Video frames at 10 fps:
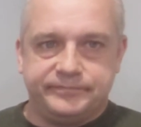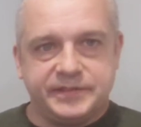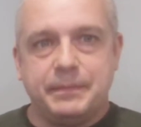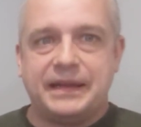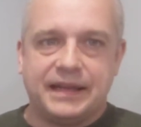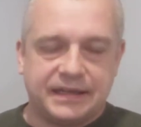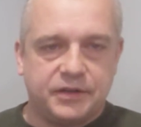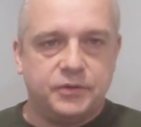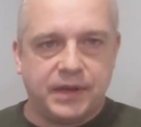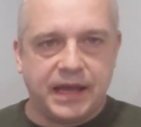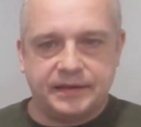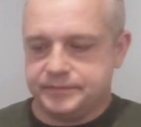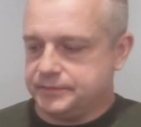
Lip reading: It's middling and okay.